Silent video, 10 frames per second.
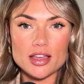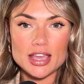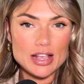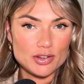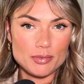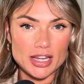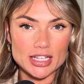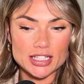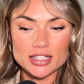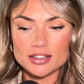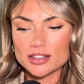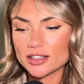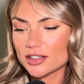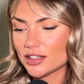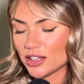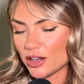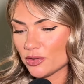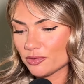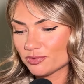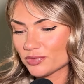even me, you
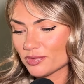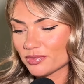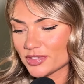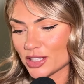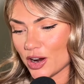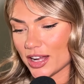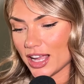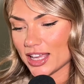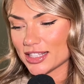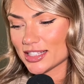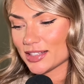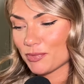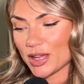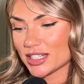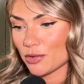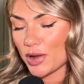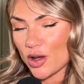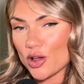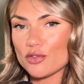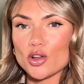know? Sorry, guys, but we
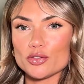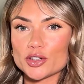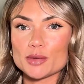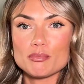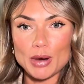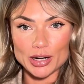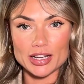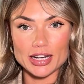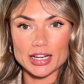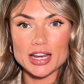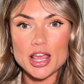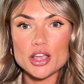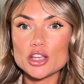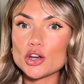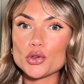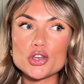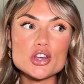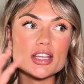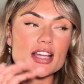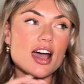all fall for marketing. You know, you
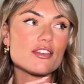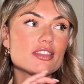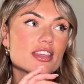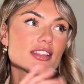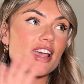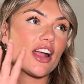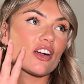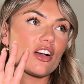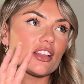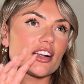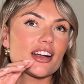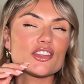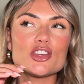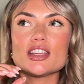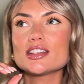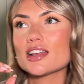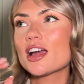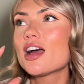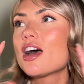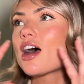need to have this hair color and you need to
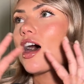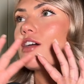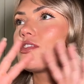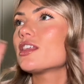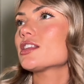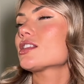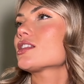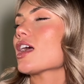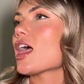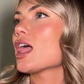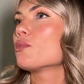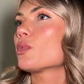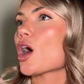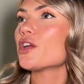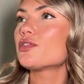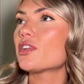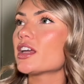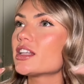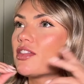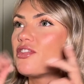have this
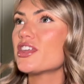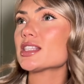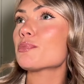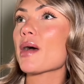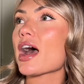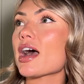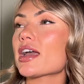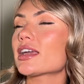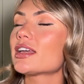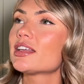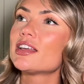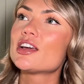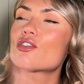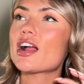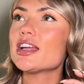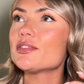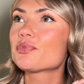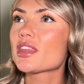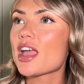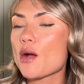outfit and this bag, right?
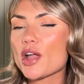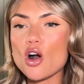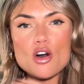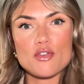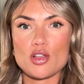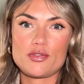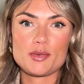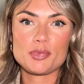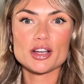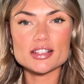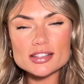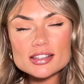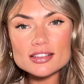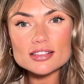We all fall for it because